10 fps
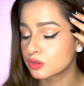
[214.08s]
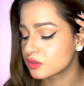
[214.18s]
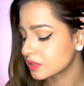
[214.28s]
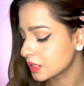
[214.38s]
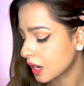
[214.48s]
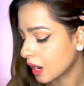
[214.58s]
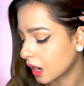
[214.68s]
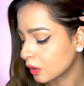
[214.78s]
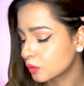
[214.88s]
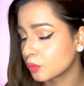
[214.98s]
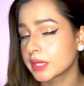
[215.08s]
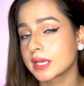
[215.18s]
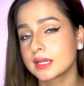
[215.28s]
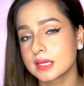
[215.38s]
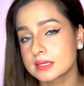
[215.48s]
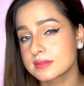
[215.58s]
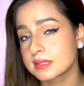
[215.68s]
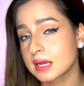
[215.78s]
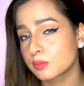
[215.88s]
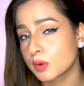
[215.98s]
you see how quick and easy
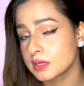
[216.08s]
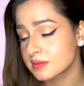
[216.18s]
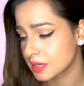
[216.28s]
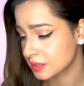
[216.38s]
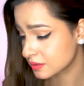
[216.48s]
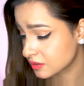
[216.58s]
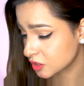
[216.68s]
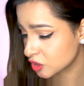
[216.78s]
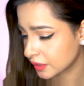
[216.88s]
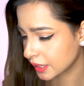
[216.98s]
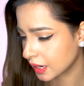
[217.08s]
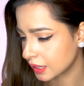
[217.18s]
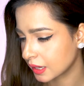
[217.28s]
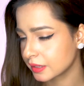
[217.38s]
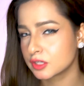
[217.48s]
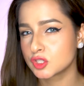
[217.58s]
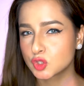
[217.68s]
that was, and it's such a thick eyeliner.